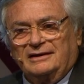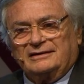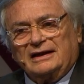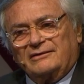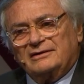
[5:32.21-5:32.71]

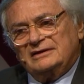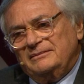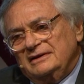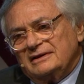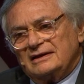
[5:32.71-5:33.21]
Now, the
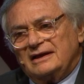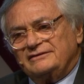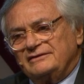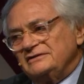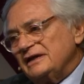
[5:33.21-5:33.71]
middle
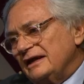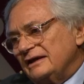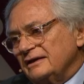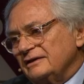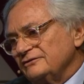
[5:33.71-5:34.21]
class in
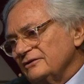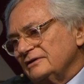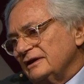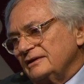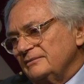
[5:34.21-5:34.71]
China is not
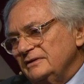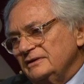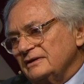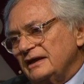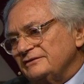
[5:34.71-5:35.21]
like the
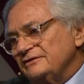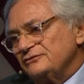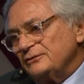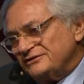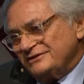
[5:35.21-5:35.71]
middle class in
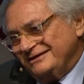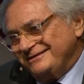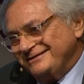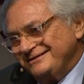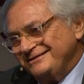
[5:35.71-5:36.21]
Switzerland.
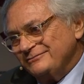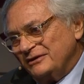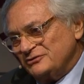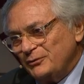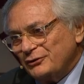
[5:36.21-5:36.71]
It's
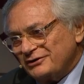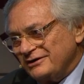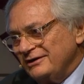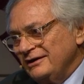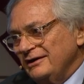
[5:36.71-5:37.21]
much
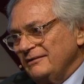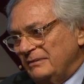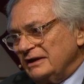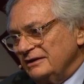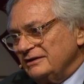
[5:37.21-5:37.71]
poorer,
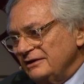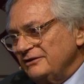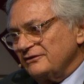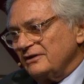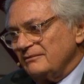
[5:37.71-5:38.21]
but it
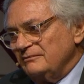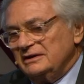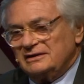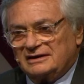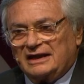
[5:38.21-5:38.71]
is a
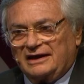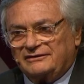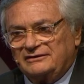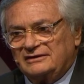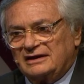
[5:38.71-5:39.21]
middle
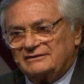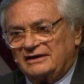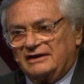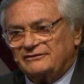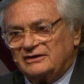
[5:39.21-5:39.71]
class in the
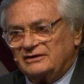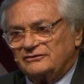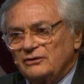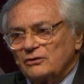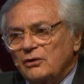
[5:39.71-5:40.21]
sense that it's
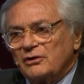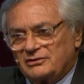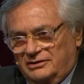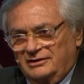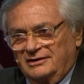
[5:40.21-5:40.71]
no
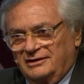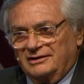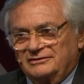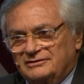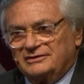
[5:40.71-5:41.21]
longer
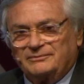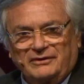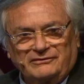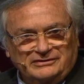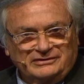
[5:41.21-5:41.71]
under the
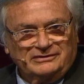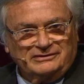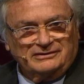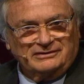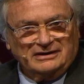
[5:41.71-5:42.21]

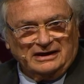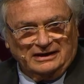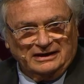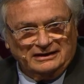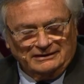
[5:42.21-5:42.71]
poverty line.